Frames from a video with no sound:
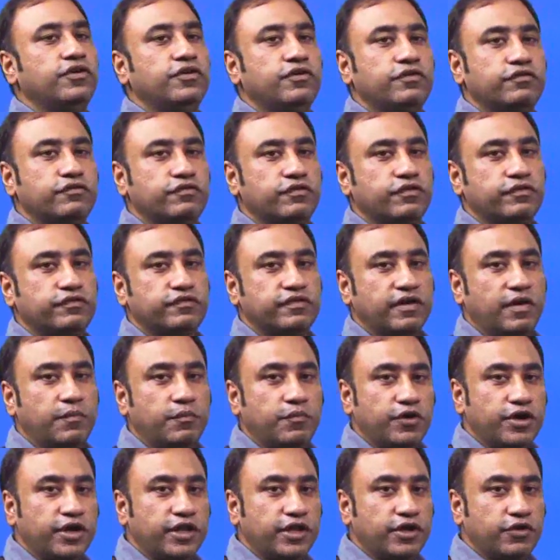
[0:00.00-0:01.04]
So,
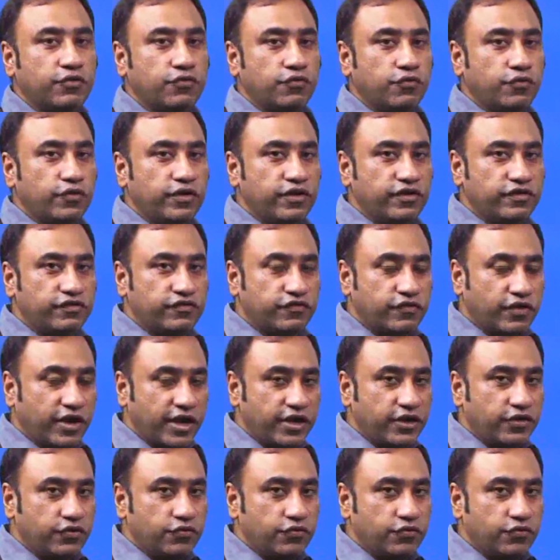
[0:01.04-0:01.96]
somebody who is trying